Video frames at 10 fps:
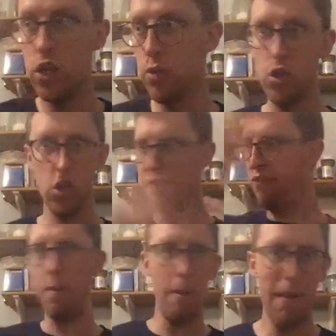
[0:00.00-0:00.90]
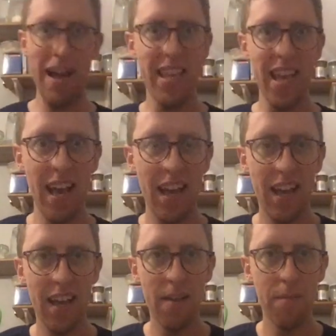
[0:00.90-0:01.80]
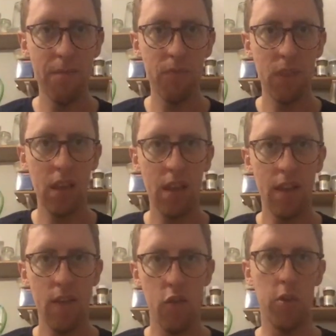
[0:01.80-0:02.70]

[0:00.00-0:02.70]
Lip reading: it doesn't flipping matter. Someone